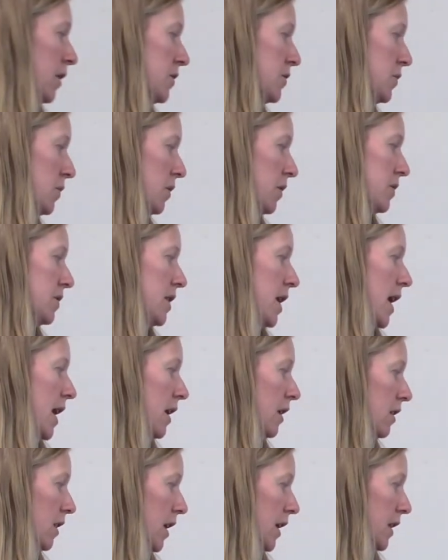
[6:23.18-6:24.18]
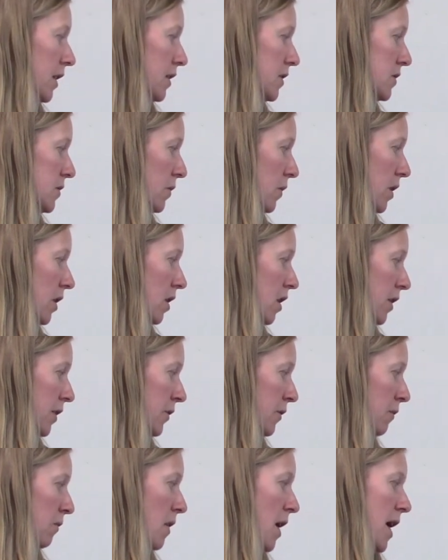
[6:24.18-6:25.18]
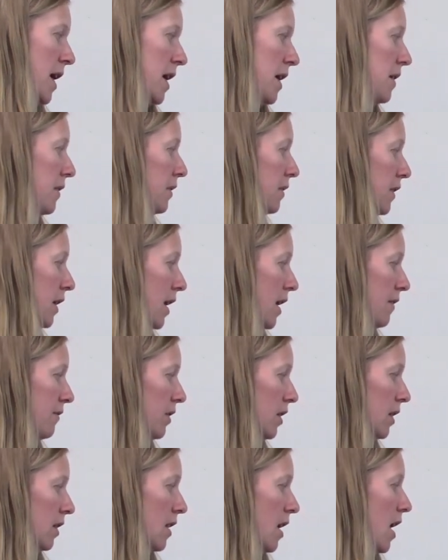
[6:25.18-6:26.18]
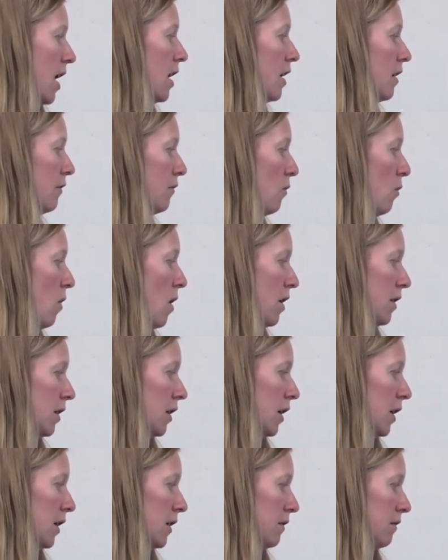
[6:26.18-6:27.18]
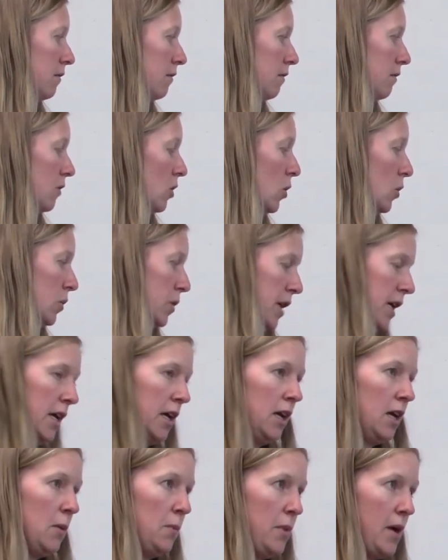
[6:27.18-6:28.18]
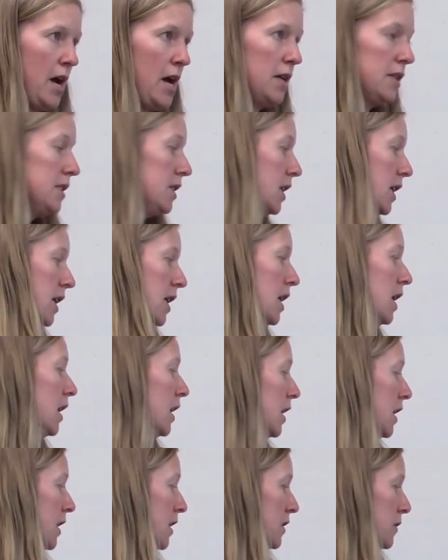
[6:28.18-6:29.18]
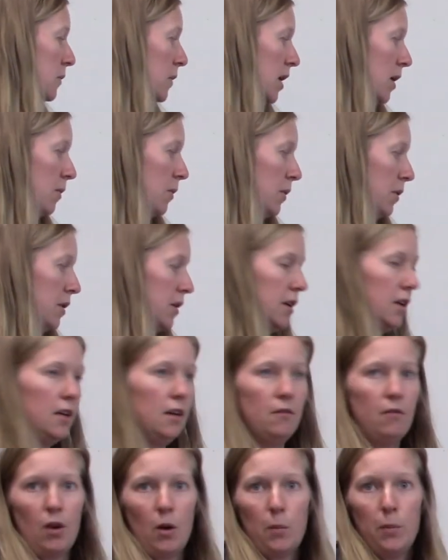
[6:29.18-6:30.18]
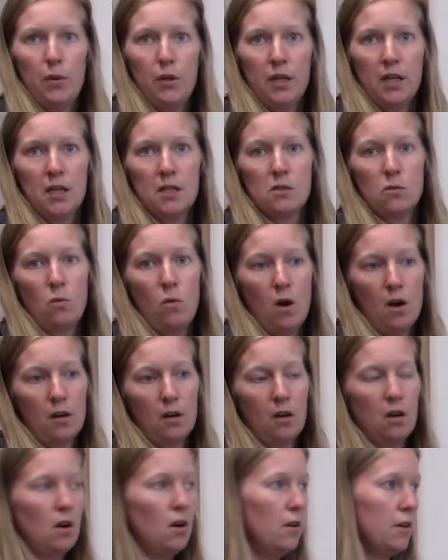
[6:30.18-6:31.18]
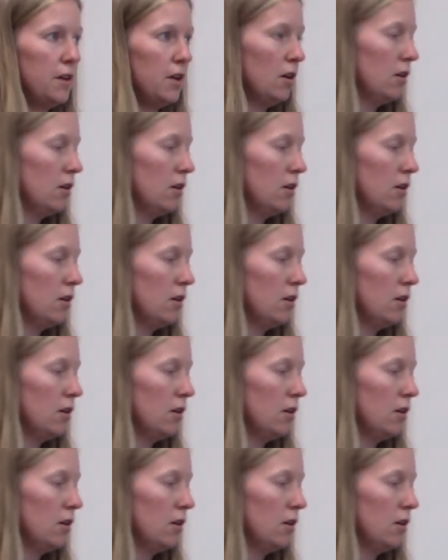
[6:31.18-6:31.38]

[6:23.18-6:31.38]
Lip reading: soils act like the soil on the right, they have a lot of water holding capacity to be able to give our plants water all year